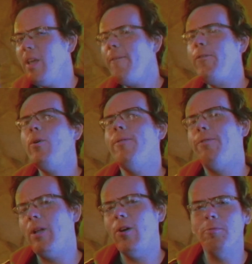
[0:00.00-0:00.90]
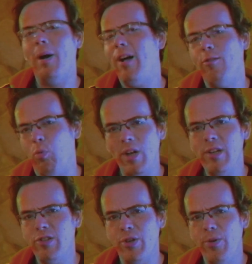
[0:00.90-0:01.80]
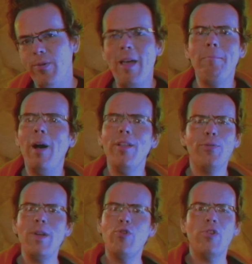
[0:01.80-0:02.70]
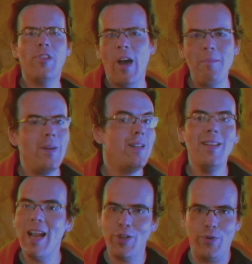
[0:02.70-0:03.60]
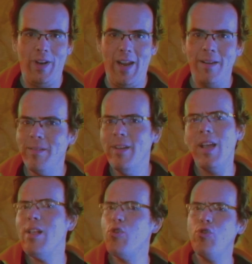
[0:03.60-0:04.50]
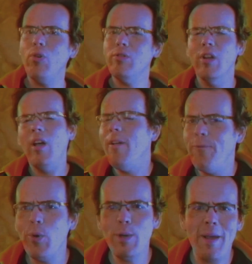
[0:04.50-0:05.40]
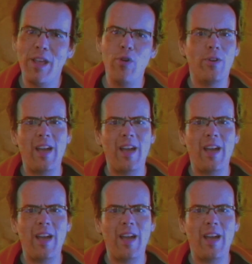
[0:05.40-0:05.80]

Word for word: If you have followed parts 1 and 2, then part 3 should come naturally. In short, avoid making your